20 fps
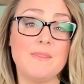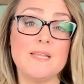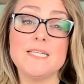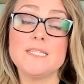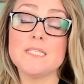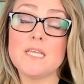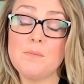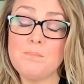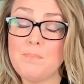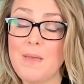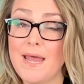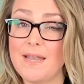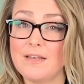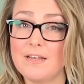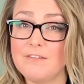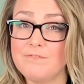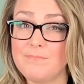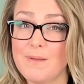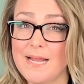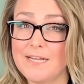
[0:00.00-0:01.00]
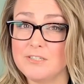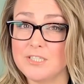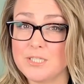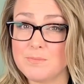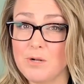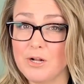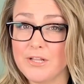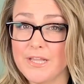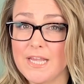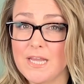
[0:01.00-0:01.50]
this competitive
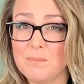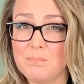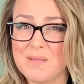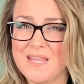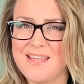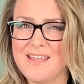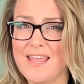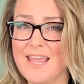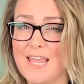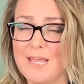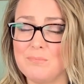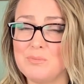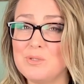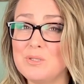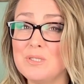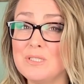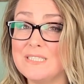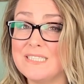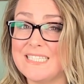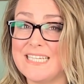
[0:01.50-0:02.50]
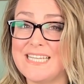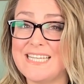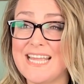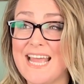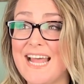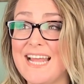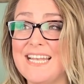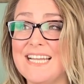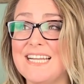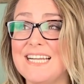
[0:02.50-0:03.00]
buyer's market, being able to
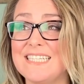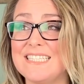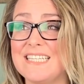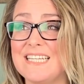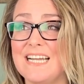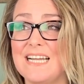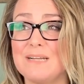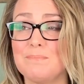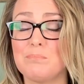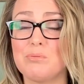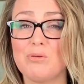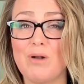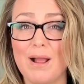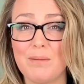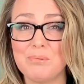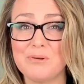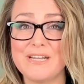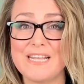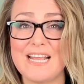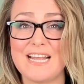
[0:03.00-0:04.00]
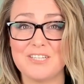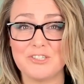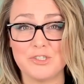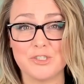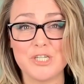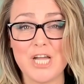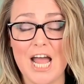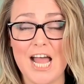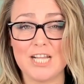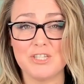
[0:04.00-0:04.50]
get a property
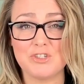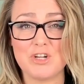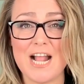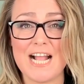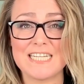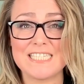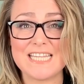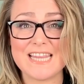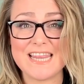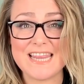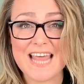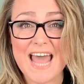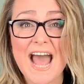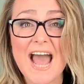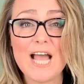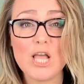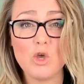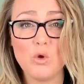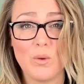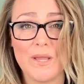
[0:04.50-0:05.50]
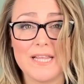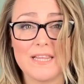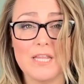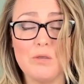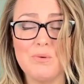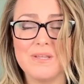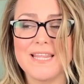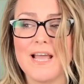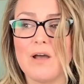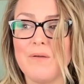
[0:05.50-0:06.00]
under contract that
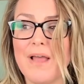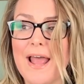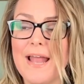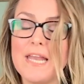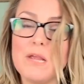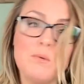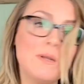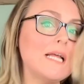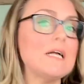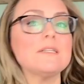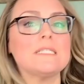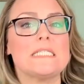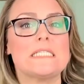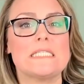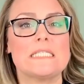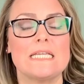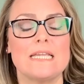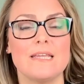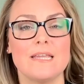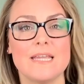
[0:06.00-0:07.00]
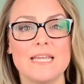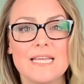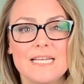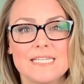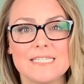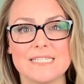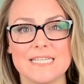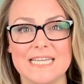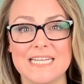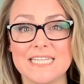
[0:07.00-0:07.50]
quickly without anyone else seeing it
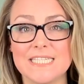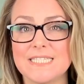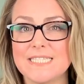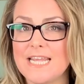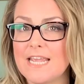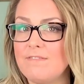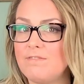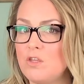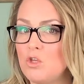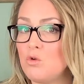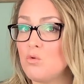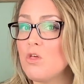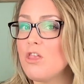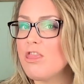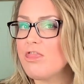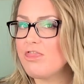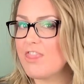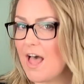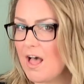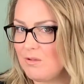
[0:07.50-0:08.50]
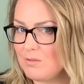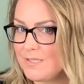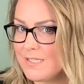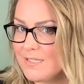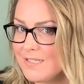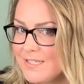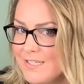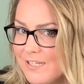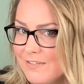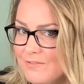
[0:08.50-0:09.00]
is going to save you
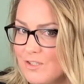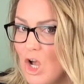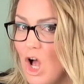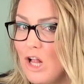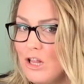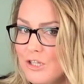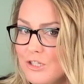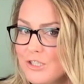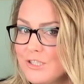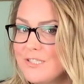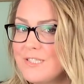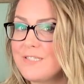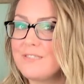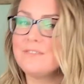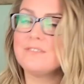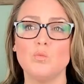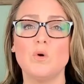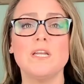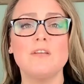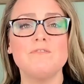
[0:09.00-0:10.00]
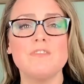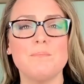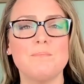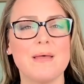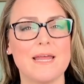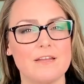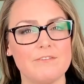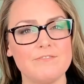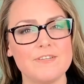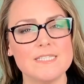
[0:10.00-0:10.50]
thousands of dollars. One of the
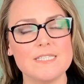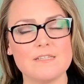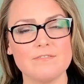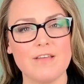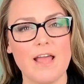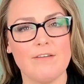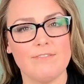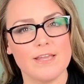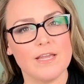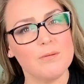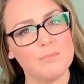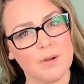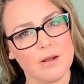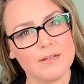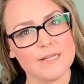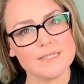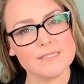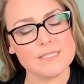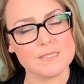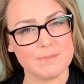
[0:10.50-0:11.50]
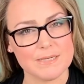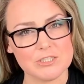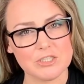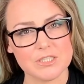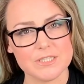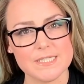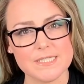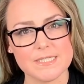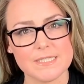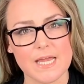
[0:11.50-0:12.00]
benefits of having a market
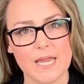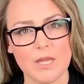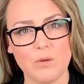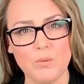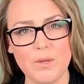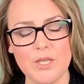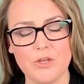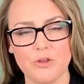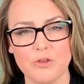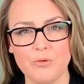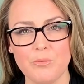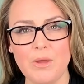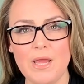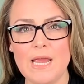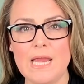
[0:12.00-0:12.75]
specialist like we do